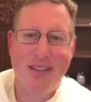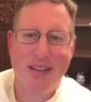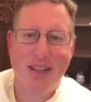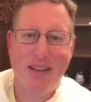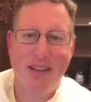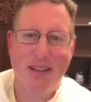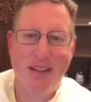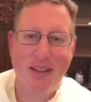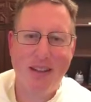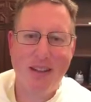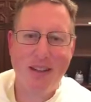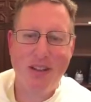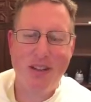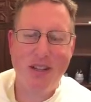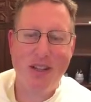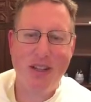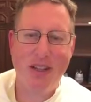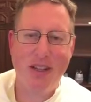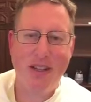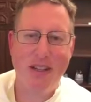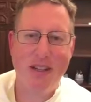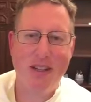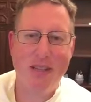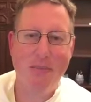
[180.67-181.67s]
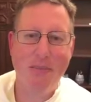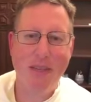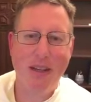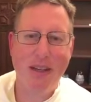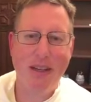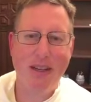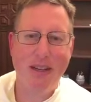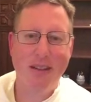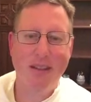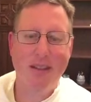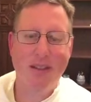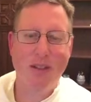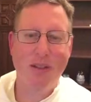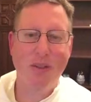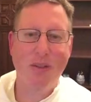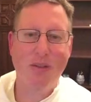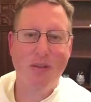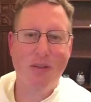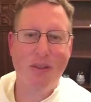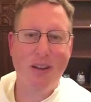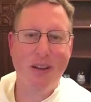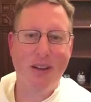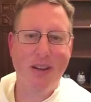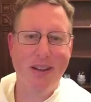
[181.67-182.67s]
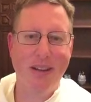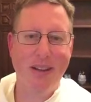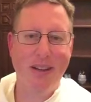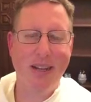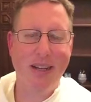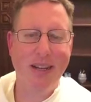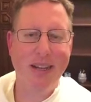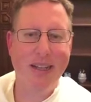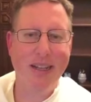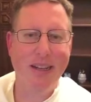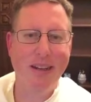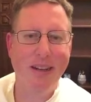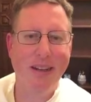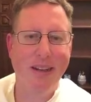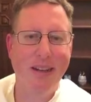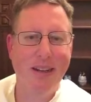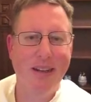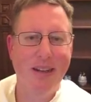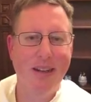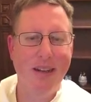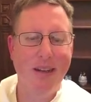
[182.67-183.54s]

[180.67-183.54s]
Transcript: Technology has made it so far that I can